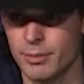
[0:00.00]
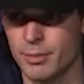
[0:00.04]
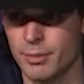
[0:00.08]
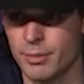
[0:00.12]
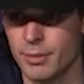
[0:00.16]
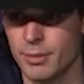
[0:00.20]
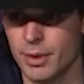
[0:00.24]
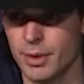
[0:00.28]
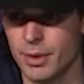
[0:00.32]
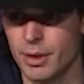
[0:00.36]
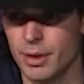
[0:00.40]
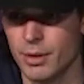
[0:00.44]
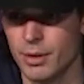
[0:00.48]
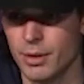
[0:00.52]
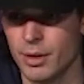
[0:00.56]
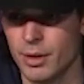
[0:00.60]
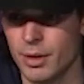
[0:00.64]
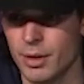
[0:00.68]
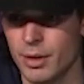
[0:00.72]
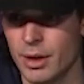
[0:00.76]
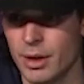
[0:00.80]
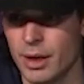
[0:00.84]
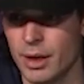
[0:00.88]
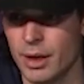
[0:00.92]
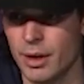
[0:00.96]

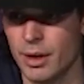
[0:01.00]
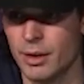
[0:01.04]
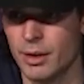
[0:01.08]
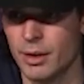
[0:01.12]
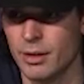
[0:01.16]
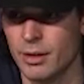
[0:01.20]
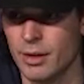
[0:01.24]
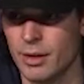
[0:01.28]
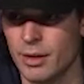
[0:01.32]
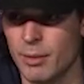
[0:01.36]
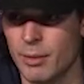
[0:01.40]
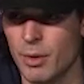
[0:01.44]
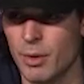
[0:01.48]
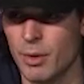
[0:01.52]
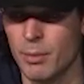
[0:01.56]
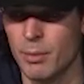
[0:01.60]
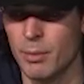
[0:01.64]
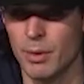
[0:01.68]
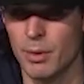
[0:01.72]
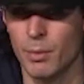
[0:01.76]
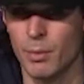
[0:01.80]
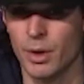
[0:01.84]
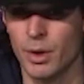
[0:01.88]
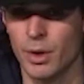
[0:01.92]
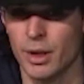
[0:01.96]
They've both been
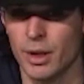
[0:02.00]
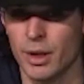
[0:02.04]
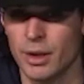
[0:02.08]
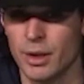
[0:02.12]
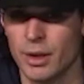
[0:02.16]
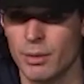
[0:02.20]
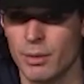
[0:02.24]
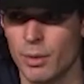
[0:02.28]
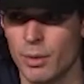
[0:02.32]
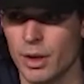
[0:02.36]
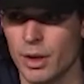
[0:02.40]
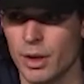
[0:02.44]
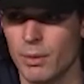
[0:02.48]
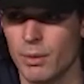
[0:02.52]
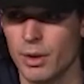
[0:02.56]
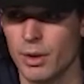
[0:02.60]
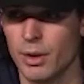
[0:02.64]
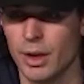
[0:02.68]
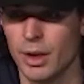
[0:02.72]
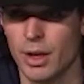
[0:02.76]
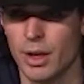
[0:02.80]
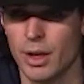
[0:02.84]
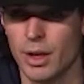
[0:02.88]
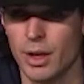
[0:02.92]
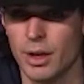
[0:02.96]
working really
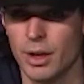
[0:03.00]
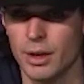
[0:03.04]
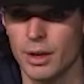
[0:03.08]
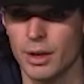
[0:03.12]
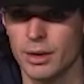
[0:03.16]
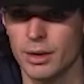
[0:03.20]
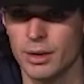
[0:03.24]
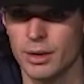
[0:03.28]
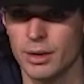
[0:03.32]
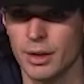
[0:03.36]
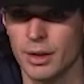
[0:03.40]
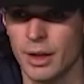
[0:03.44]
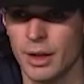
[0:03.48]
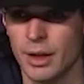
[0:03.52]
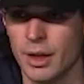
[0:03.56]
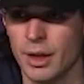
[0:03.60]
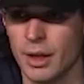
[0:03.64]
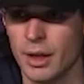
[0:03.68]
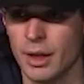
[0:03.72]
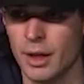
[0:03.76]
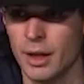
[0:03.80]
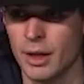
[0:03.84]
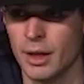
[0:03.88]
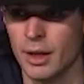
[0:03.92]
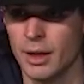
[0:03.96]
hard, and
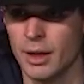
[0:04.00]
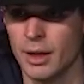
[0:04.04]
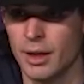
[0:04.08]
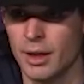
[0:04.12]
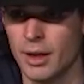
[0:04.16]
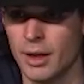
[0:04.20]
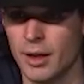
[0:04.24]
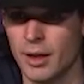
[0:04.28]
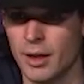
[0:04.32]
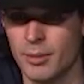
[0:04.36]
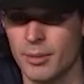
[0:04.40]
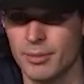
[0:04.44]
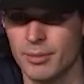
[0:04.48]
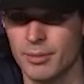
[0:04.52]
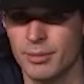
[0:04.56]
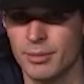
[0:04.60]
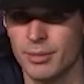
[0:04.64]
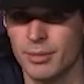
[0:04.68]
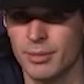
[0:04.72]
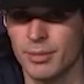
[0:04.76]
I'm